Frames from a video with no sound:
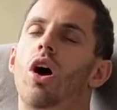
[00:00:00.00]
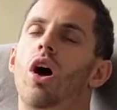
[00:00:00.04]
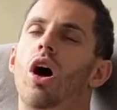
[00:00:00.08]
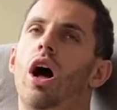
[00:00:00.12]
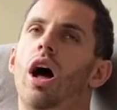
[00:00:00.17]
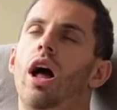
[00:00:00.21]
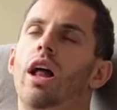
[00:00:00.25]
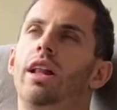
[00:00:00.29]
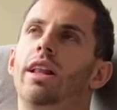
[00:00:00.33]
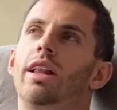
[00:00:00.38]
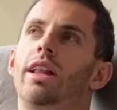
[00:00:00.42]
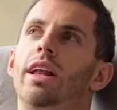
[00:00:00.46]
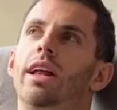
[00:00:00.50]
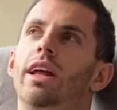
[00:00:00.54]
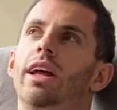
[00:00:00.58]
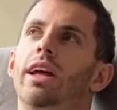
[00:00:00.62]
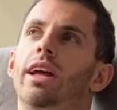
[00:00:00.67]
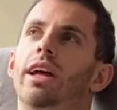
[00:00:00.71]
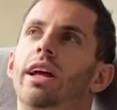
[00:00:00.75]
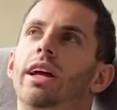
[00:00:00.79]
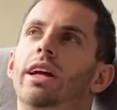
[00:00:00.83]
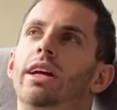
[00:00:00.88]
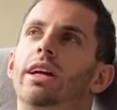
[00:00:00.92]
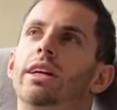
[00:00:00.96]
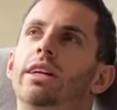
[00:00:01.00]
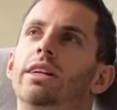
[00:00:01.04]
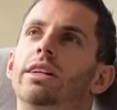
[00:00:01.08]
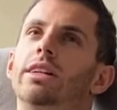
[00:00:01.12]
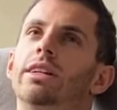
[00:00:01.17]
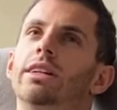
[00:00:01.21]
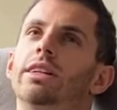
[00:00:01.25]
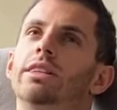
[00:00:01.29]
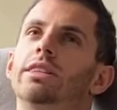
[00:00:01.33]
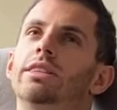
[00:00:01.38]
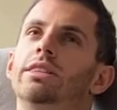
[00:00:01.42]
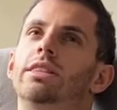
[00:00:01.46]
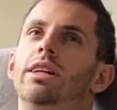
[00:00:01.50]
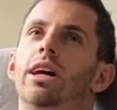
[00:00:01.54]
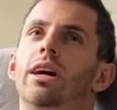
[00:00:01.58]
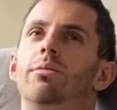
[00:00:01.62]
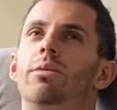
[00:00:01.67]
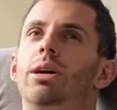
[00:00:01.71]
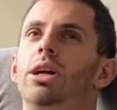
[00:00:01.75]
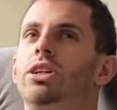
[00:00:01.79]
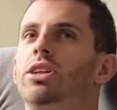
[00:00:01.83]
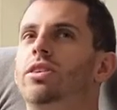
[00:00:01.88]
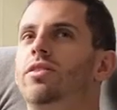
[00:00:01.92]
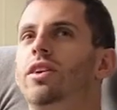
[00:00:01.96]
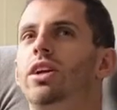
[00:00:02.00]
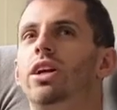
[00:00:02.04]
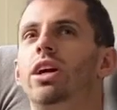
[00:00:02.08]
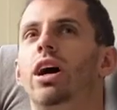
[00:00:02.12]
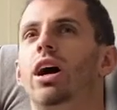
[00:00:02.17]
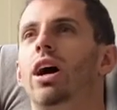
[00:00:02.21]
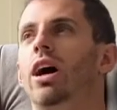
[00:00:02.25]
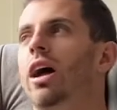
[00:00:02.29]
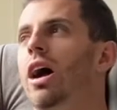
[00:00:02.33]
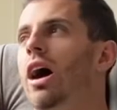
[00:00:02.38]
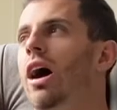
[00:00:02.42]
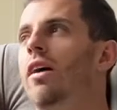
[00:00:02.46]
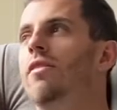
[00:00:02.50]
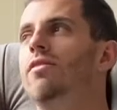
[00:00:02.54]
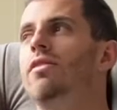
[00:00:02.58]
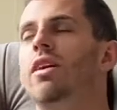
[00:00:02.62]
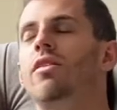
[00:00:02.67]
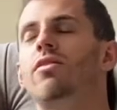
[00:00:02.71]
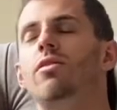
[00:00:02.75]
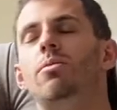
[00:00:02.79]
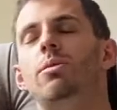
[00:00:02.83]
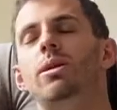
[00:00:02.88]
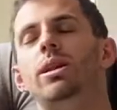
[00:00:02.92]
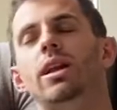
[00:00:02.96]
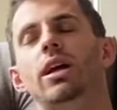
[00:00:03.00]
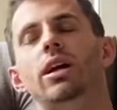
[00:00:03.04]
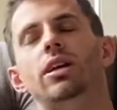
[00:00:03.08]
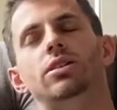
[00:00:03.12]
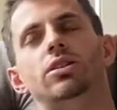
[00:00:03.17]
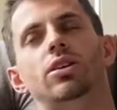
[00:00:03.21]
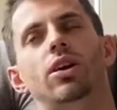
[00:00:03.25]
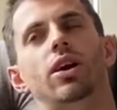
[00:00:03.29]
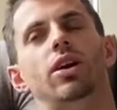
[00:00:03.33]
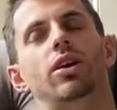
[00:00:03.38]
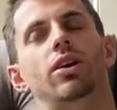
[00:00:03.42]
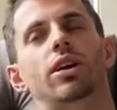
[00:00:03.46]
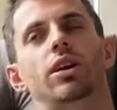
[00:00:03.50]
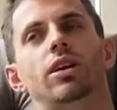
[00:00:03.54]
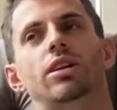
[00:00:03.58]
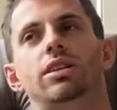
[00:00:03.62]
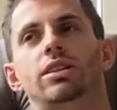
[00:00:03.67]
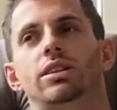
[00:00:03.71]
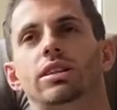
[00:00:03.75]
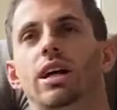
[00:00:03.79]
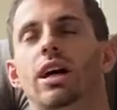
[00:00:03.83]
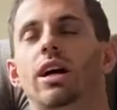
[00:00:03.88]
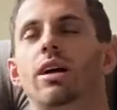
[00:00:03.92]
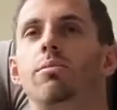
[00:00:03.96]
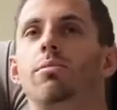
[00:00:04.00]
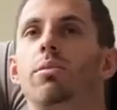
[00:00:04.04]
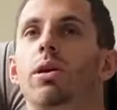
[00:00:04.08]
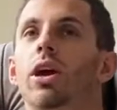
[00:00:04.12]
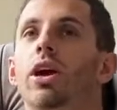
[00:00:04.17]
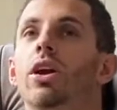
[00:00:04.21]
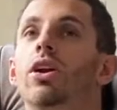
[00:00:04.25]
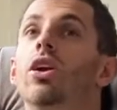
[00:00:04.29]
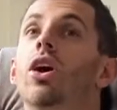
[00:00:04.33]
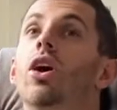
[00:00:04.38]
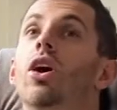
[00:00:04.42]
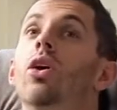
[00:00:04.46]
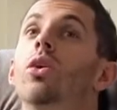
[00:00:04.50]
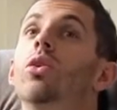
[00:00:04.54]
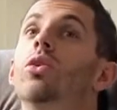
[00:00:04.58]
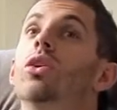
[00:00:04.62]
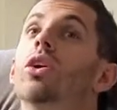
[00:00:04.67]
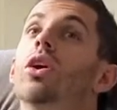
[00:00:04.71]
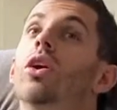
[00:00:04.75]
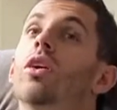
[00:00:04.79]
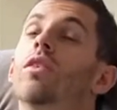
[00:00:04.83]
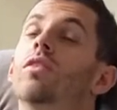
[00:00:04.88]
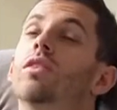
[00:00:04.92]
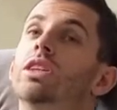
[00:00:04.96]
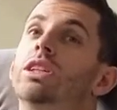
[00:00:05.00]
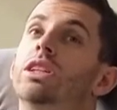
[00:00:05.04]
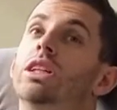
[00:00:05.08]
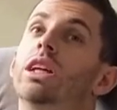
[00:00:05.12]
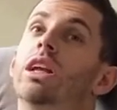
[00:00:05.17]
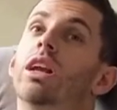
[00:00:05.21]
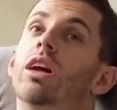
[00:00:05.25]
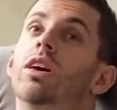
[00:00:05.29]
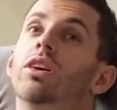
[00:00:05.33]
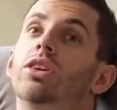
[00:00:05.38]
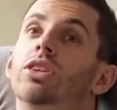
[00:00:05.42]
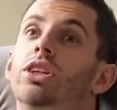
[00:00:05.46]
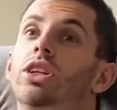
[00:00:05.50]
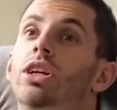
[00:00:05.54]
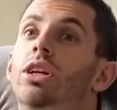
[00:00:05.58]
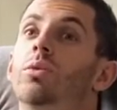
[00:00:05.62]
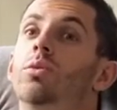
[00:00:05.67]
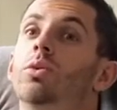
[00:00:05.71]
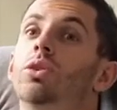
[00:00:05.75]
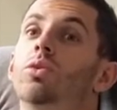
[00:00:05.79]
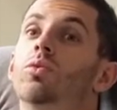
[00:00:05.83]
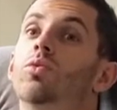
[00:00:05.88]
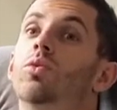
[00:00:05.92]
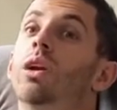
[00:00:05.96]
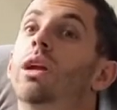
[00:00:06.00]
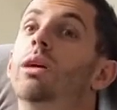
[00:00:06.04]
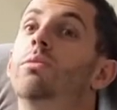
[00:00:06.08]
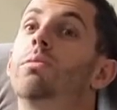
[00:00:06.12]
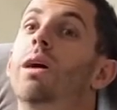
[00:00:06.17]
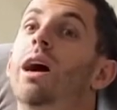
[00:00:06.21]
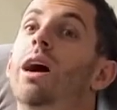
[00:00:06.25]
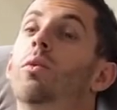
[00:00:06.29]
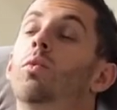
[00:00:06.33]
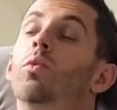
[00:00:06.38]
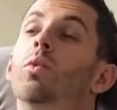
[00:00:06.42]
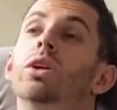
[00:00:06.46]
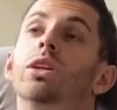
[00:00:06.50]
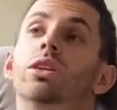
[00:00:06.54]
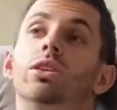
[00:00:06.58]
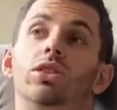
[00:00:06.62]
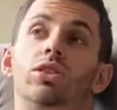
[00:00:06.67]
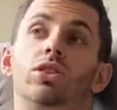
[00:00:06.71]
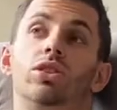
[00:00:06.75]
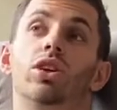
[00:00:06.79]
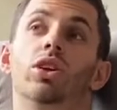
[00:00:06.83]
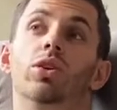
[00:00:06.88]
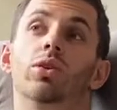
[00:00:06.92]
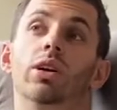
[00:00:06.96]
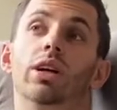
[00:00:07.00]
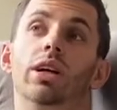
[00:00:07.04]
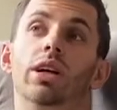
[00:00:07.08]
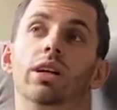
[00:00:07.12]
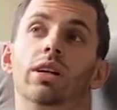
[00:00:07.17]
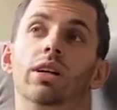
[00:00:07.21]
I think Zermatt Cervinia, I, have never been there, so I don't understand, but okay. I know that obviously last year was a really bad winter snow year.